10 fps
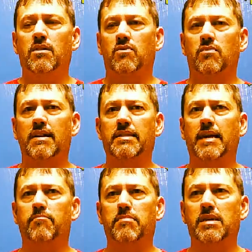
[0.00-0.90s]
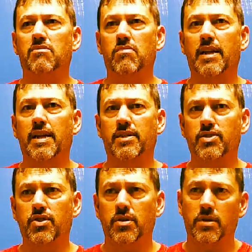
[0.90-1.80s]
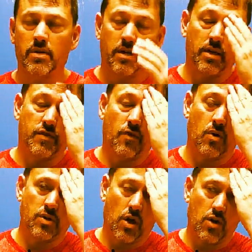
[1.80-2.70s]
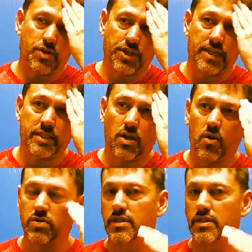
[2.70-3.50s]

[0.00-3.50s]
right in that mid-range as far as RGs goes.